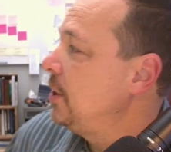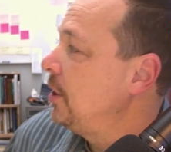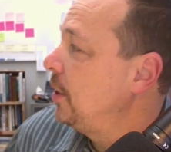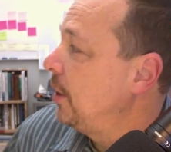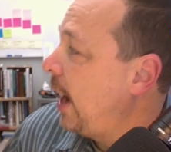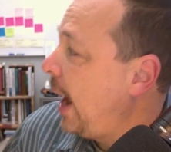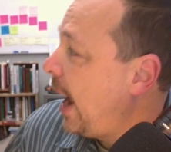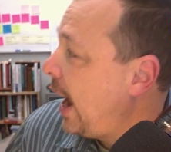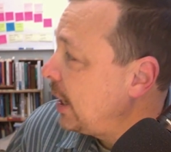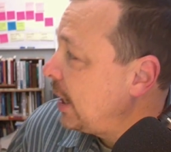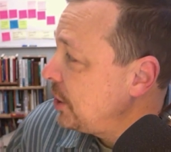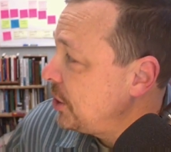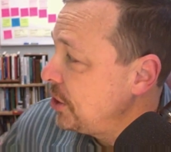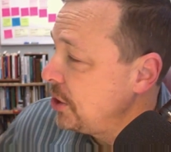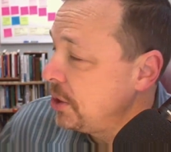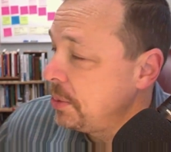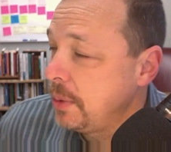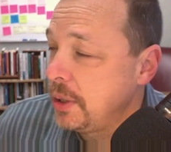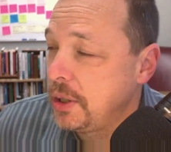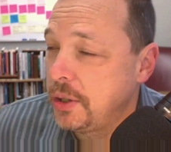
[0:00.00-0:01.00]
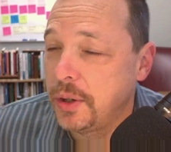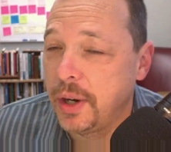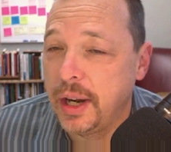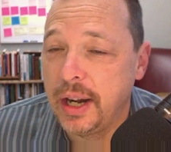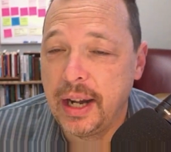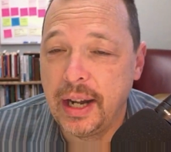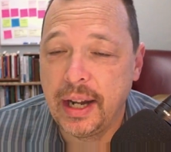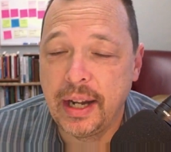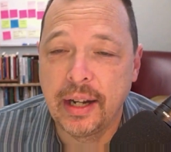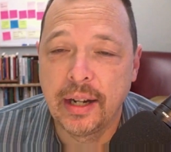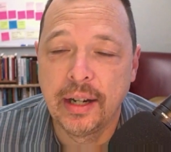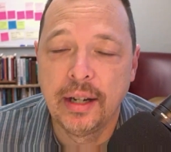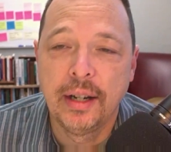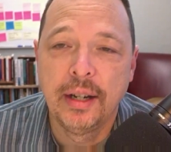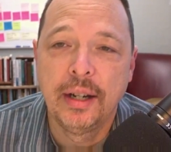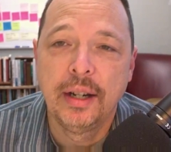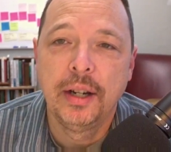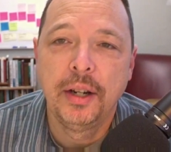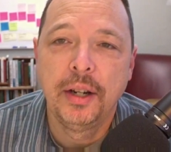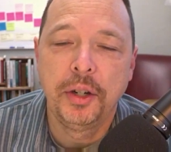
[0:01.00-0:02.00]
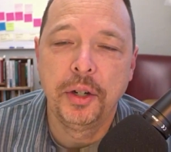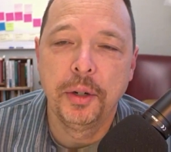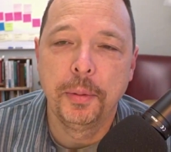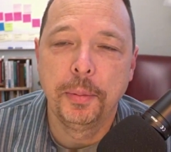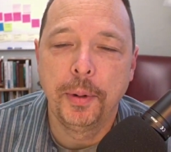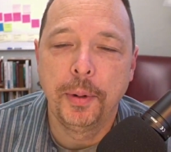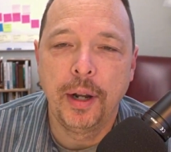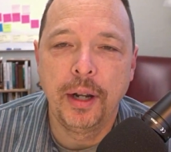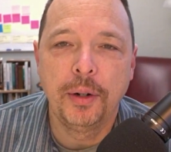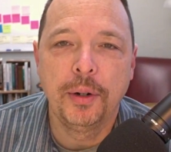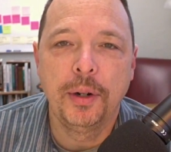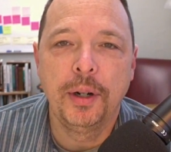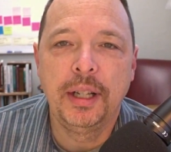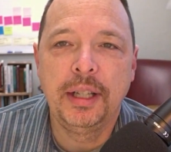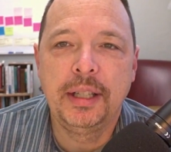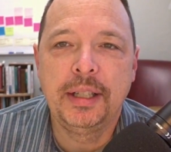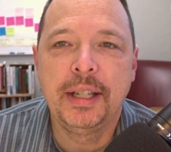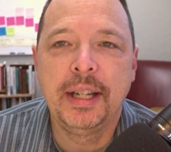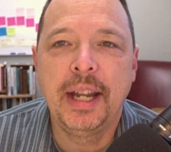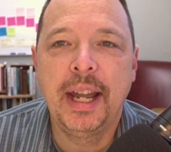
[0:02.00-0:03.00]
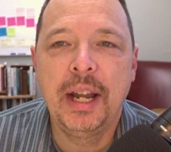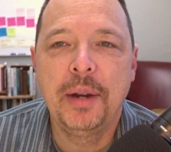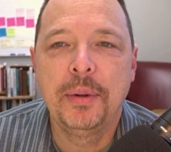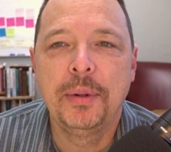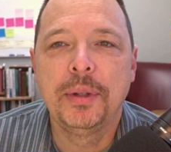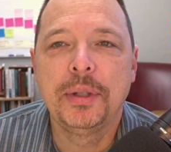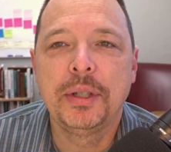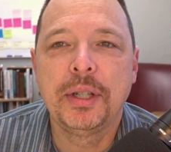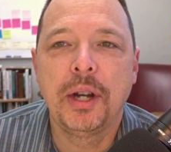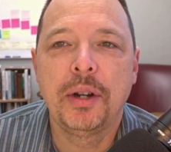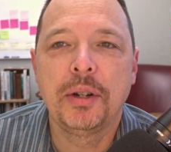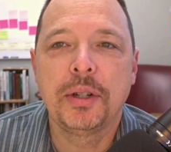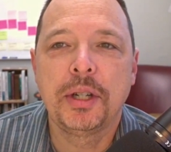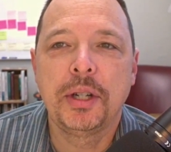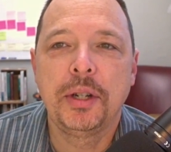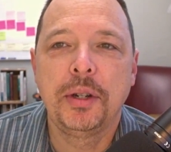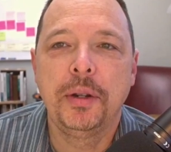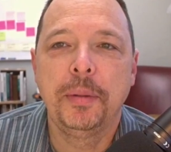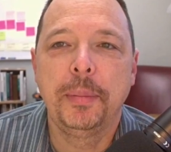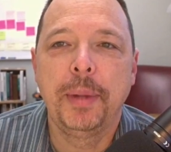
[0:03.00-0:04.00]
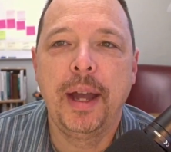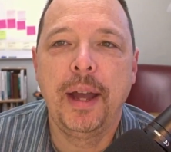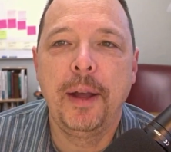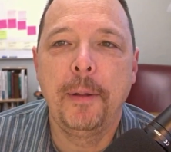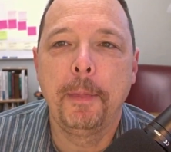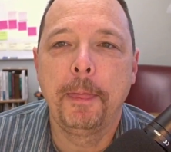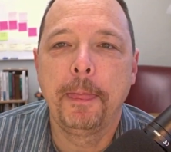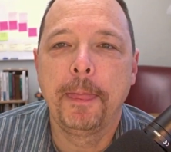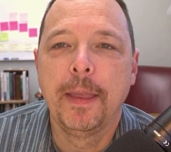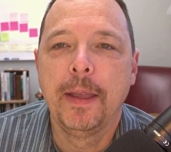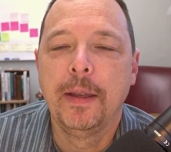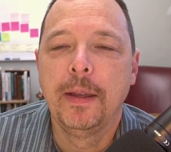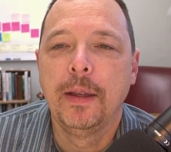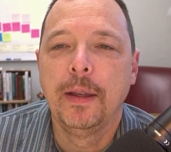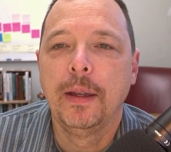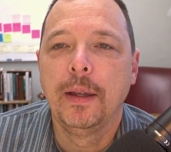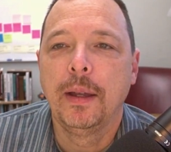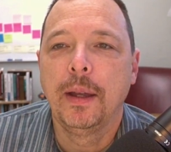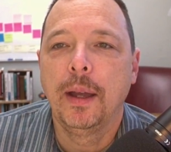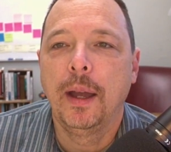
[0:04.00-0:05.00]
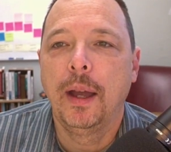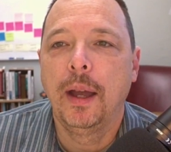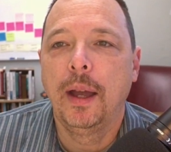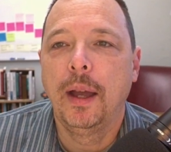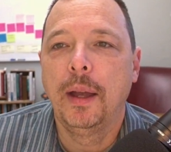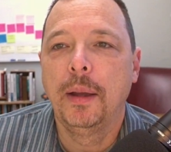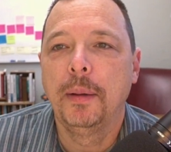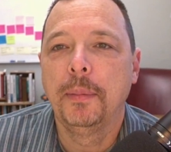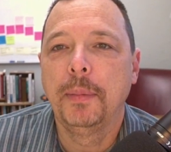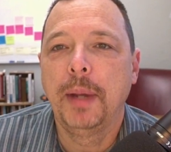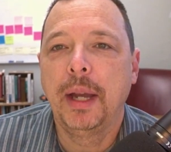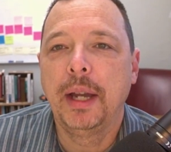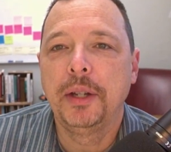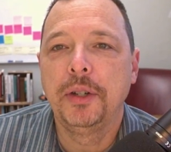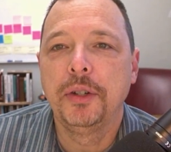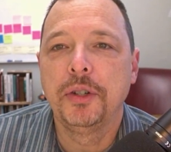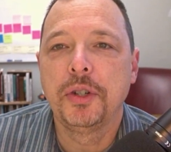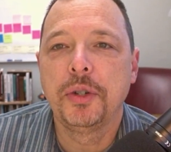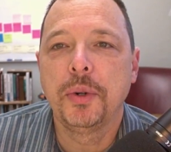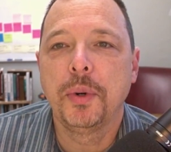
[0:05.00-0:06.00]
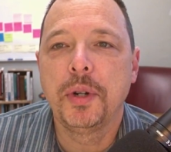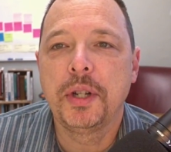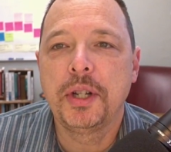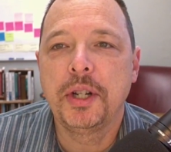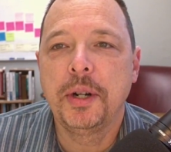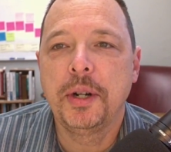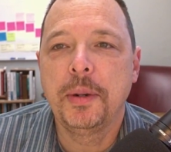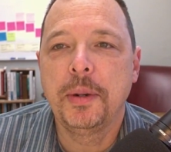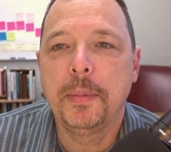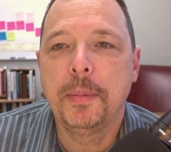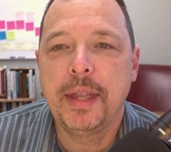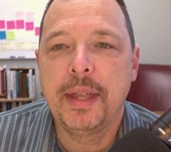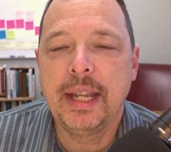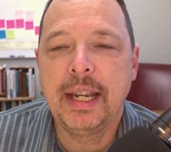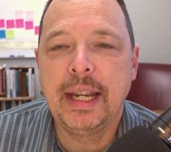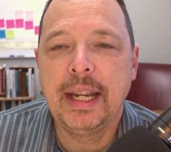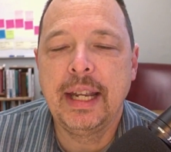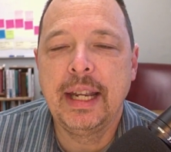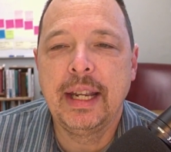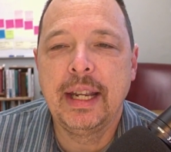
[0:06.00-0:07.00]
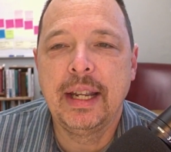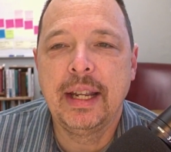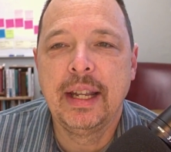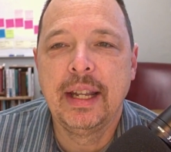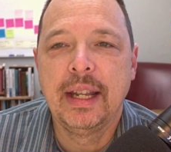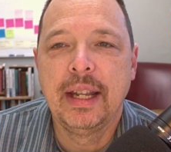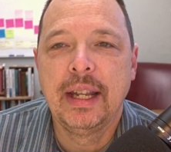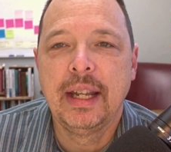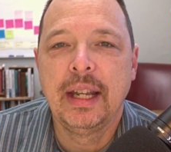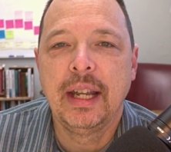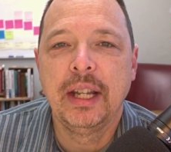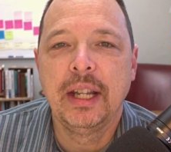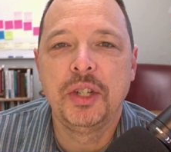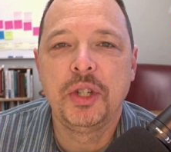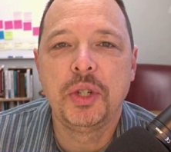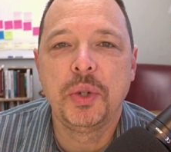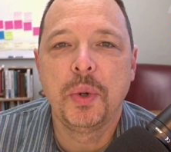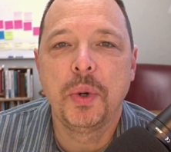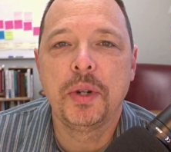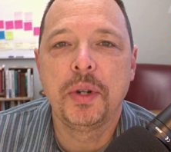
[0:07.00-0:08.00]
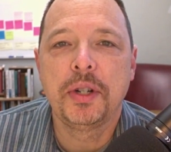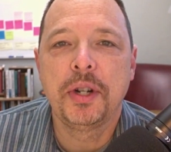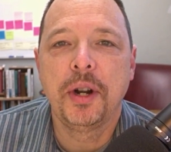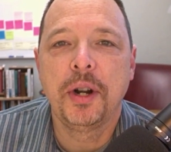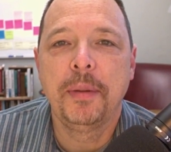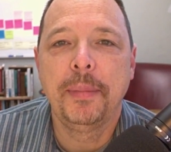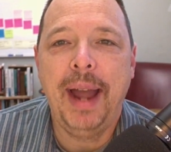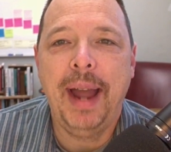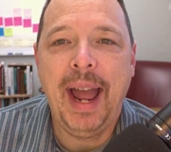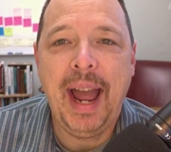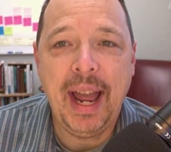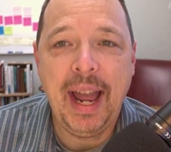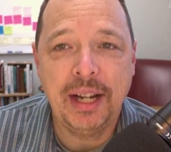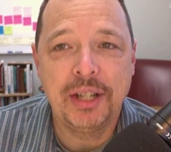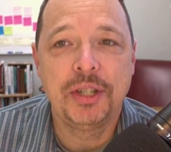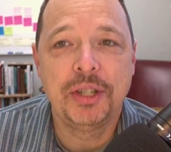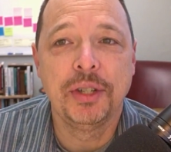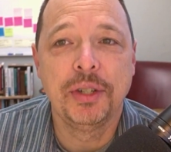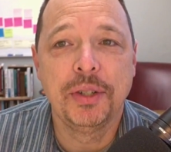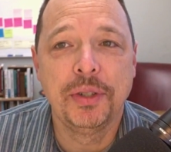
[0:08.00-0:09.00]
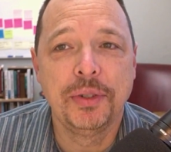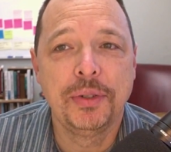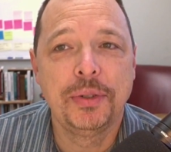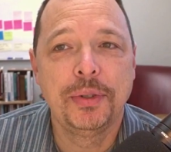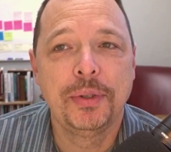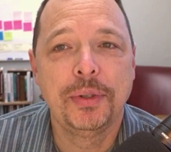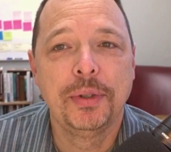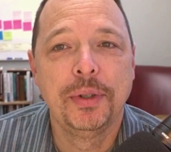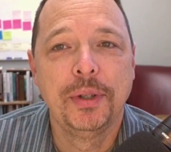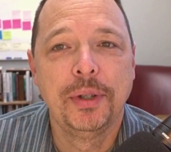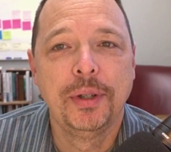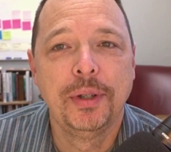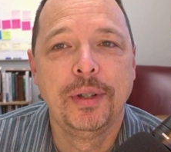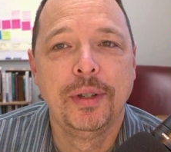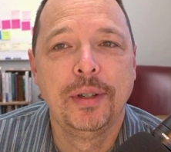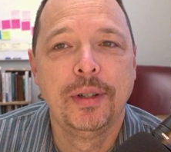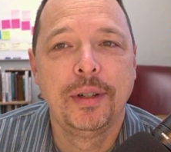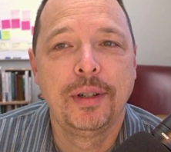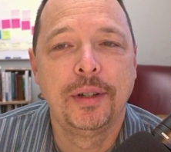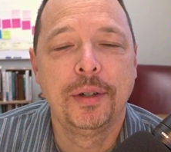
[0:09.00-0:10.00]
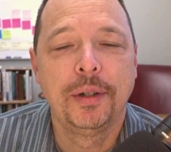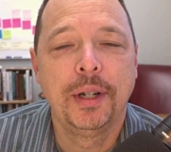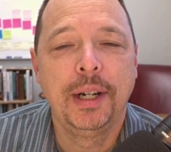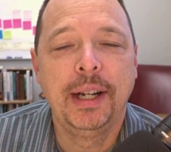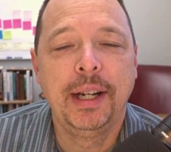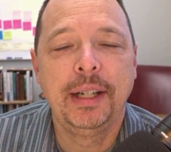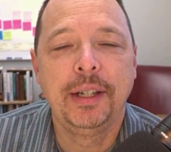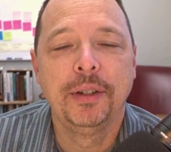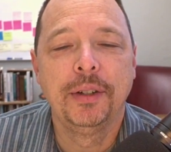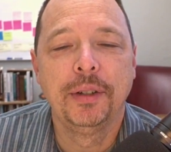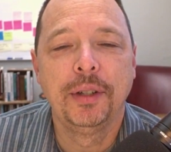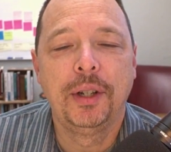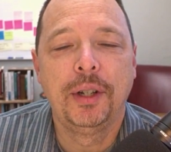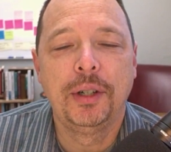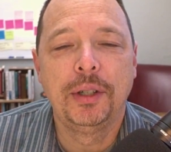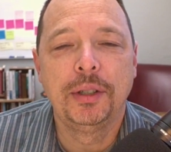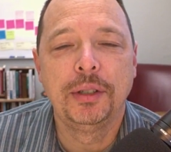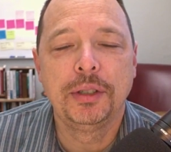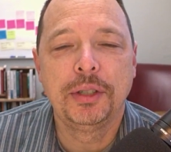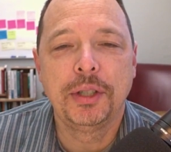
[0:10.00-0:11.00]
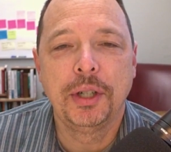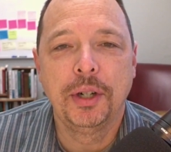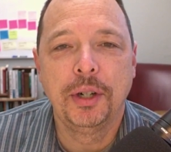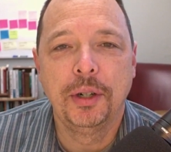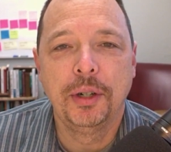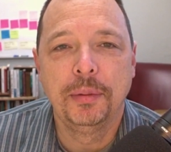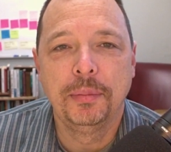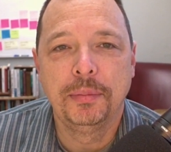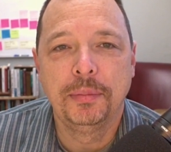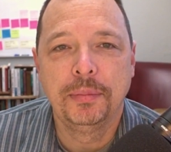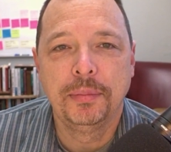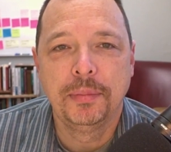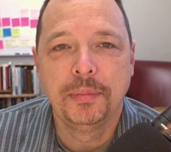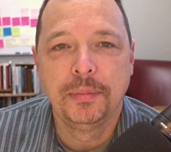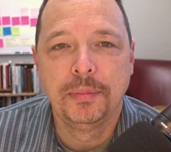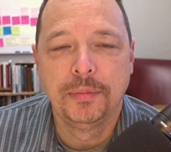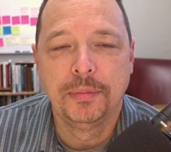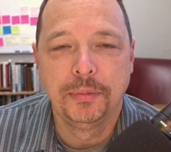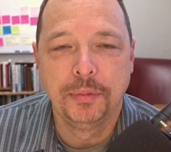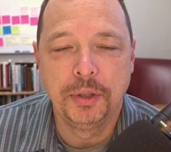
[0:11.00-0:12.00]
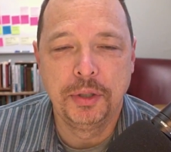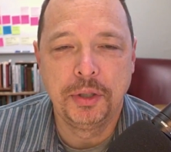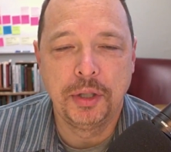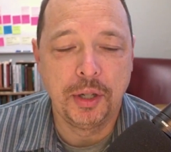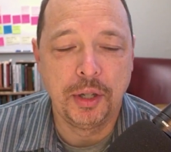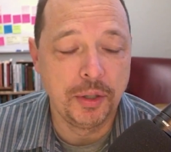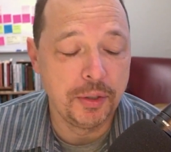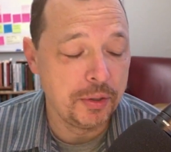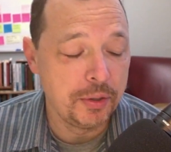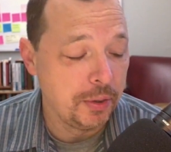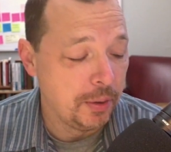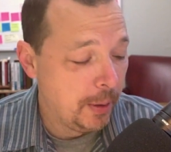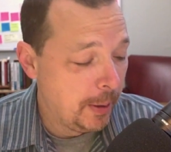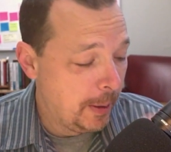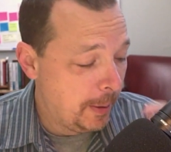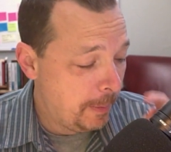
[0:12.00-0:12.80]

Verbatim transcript: Your actions betray your priority. Today I want to talk to you about um how your short-term thinking and short-term actions create your long-term results.